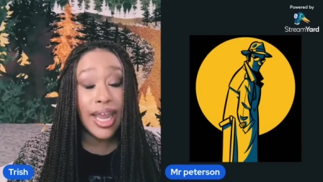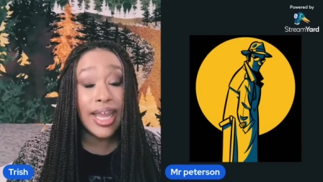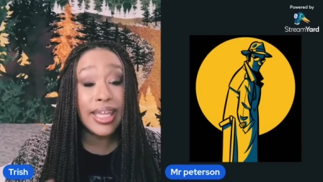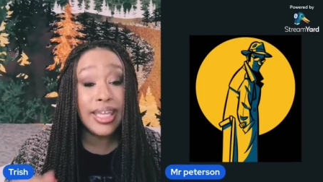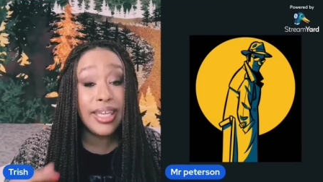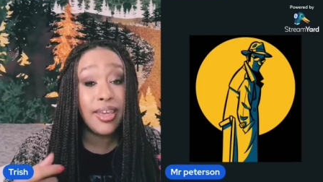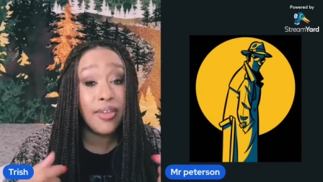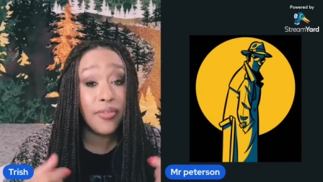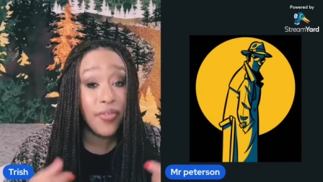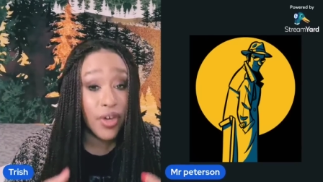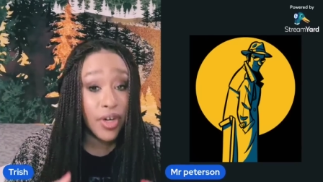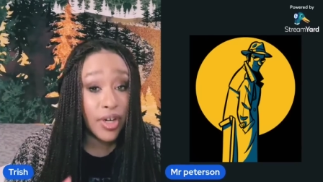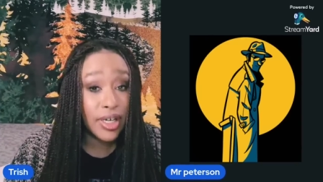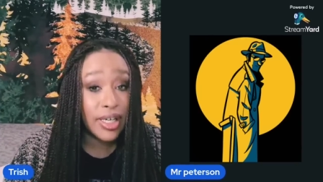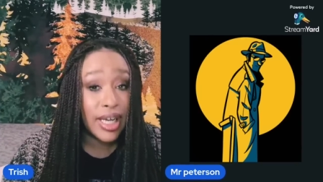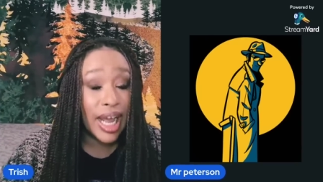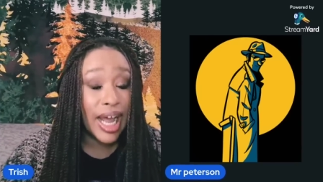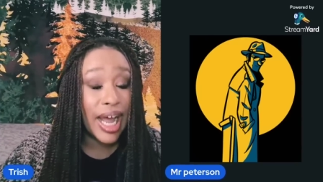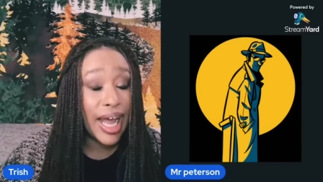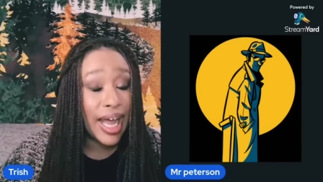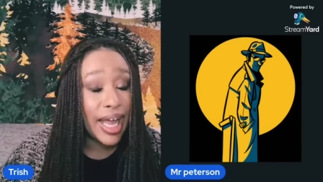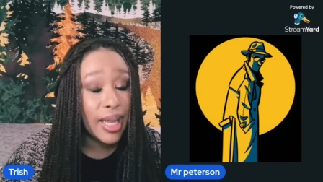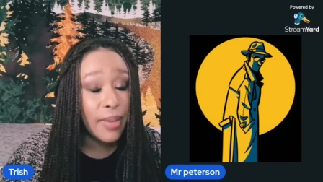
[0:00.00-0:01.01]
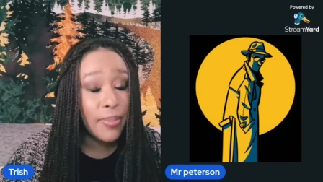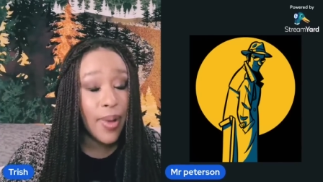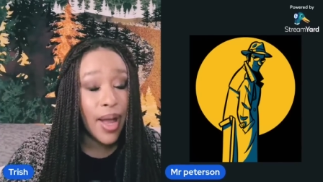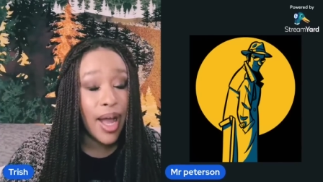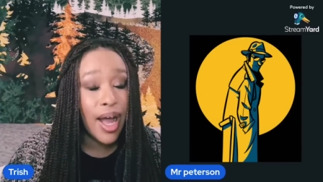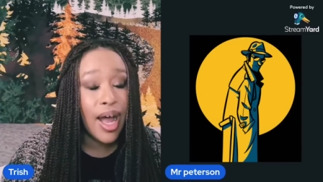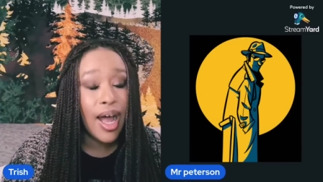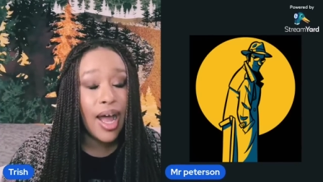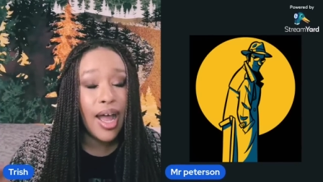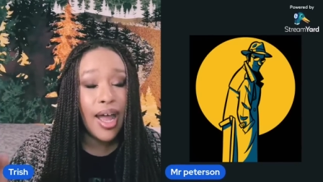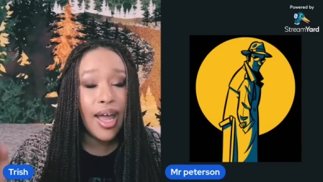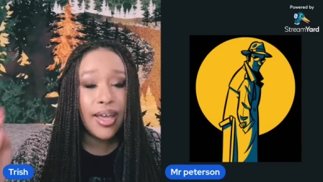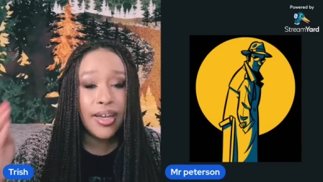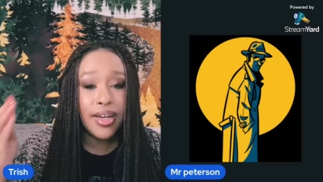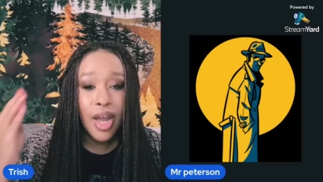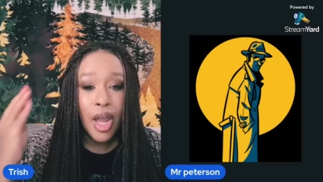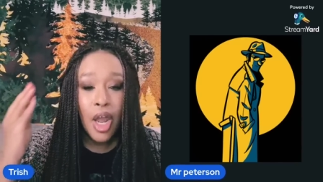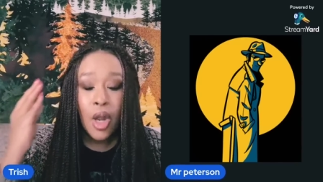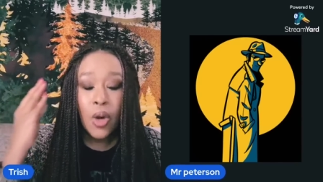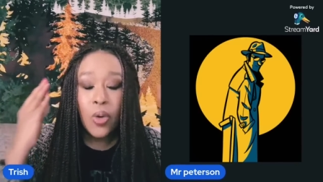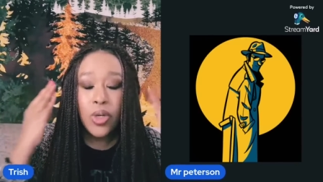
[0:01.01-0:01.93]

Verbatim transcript: and give her an iPod